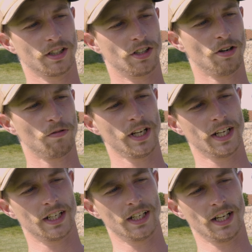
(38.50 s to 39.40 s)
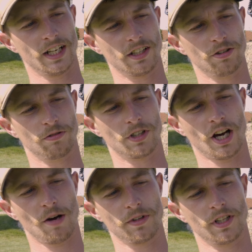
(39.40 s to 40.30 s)
go in and do
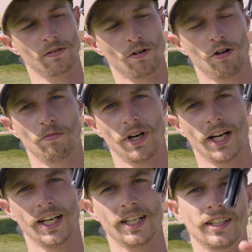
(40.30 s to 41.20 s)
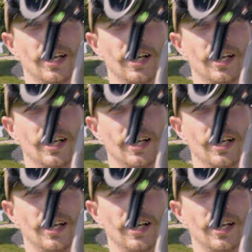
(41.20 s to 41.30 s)
top and then roll my hand